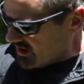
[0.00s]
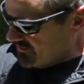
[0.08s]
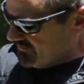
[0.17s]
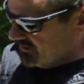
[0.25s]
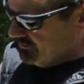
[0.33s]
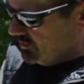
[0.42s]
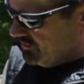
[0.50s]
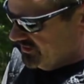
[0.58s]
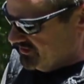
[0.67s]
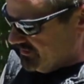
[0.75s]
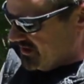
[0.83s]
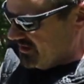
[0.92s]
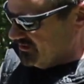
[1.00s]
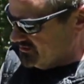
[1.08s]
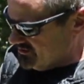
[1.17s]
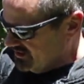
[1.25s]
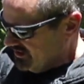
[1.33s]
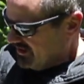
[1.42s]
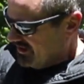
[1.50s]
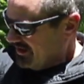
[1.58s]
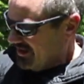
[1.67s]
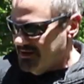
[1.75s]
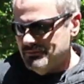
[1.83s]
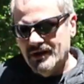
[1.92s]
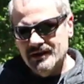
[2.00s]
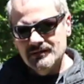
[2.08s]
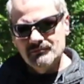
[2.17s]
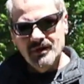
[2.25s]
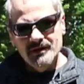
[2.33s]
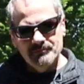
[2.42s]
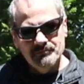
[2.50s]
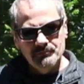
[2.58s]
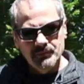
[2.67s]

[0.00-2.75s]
I've got both these panels, and my